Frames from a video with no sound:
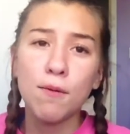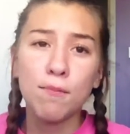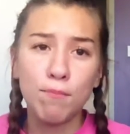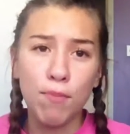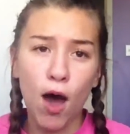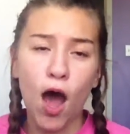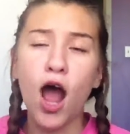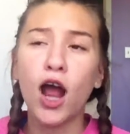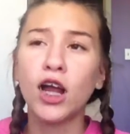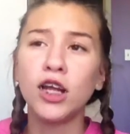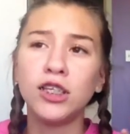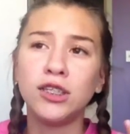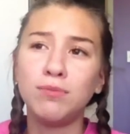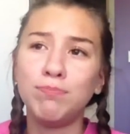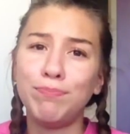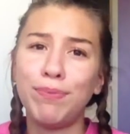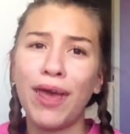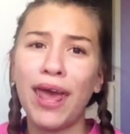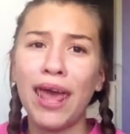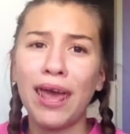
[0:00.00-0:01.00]
bars,
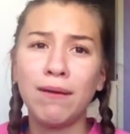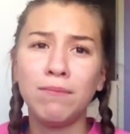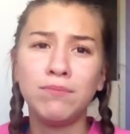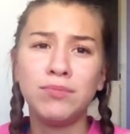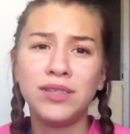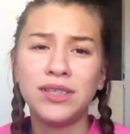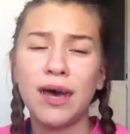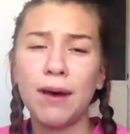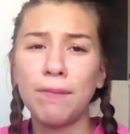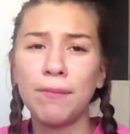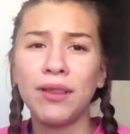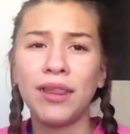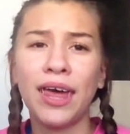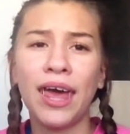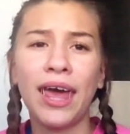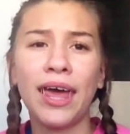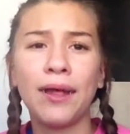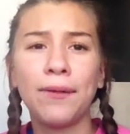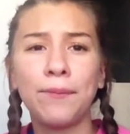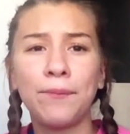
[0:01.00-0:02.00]
beam,
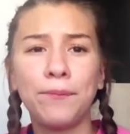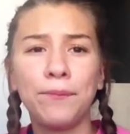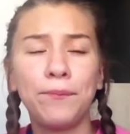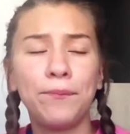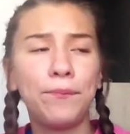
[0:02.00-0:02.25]
tumbling,